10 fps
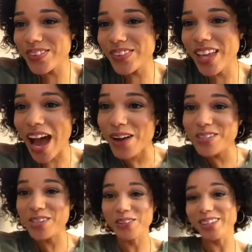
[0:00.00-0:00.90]

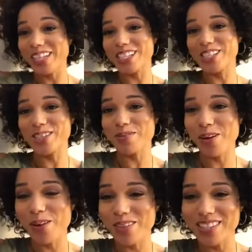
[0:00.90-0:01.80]
How's the relationship
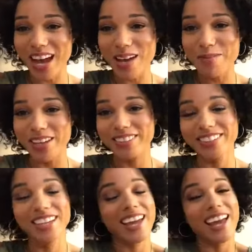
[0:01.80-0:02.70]
going with Simon?
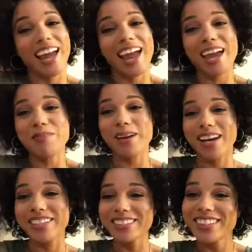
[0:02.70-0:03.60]
Hey,
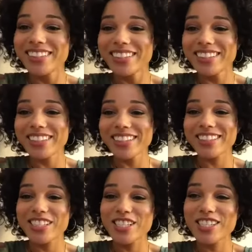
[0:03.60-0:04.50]
man,
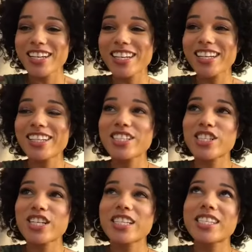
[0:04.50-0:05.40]

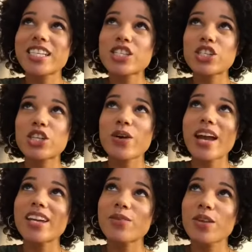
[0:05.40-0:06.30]
season two
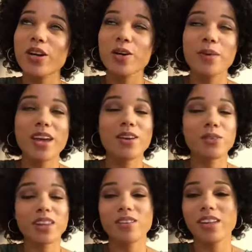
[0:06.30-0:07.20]
ended with her being
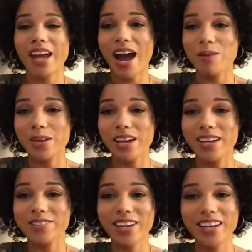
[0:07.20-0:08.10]
really, really
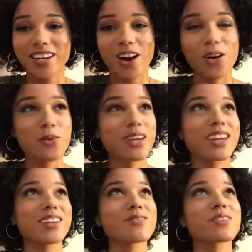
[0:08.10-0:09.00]
happy, and all we
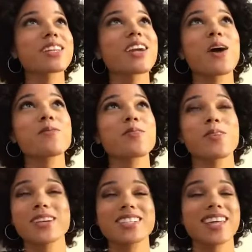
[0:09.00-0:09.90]
can really hope
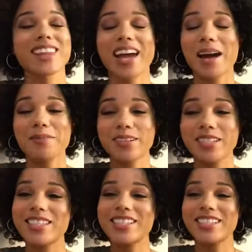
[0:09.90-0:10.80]
for is that the
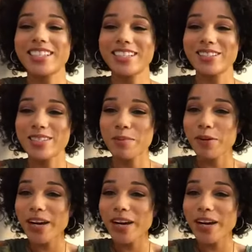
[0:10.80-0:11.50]
happiness continues, am I